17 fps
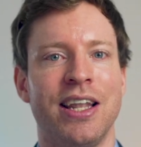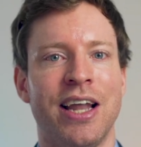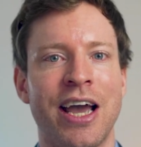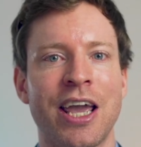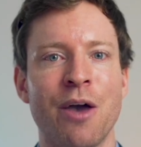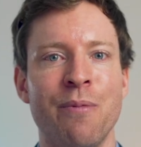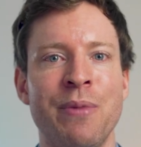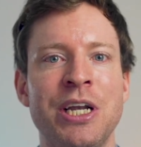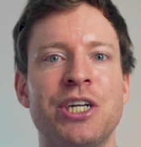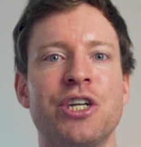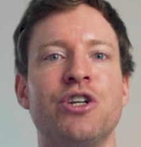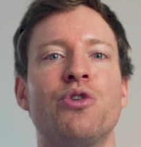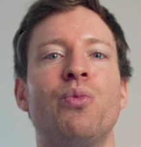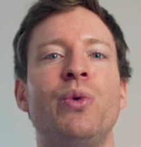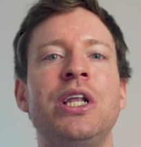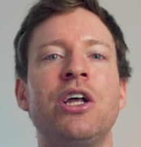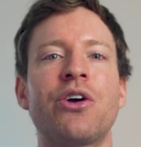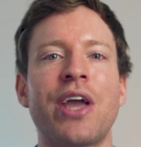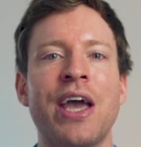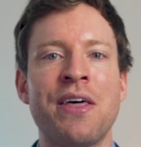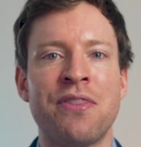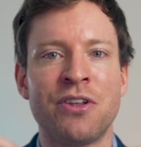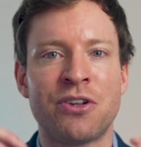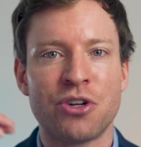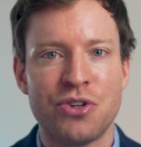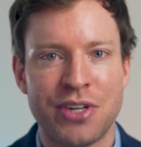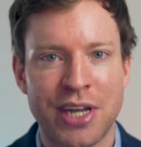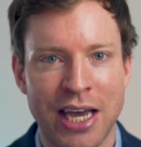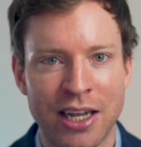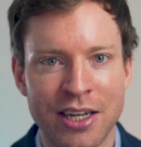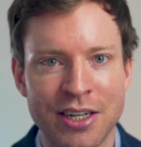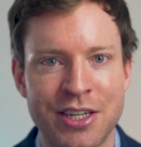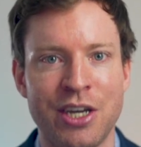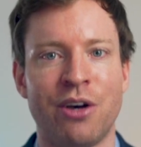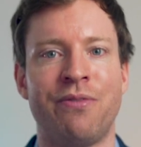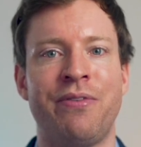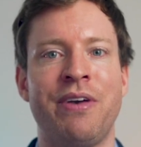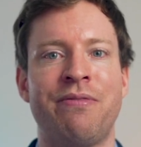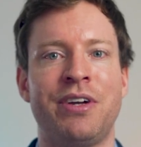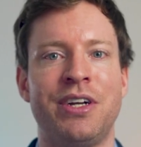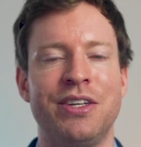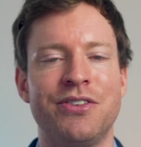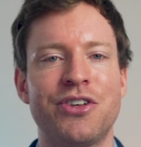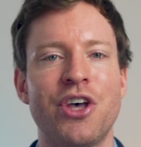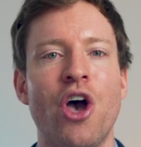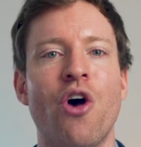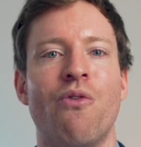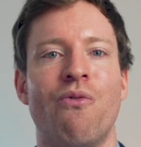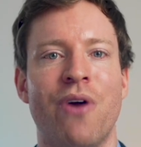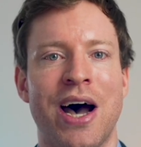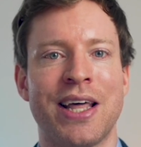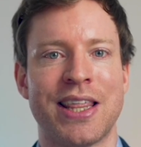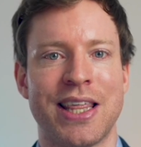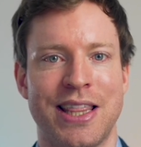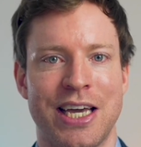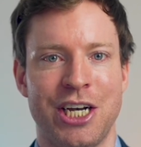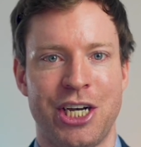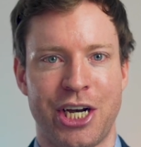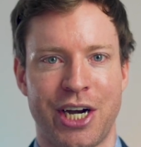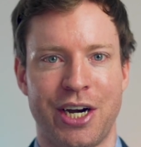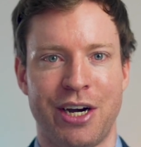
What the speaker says: Like I mentioned, we look at the totality of evidence rather than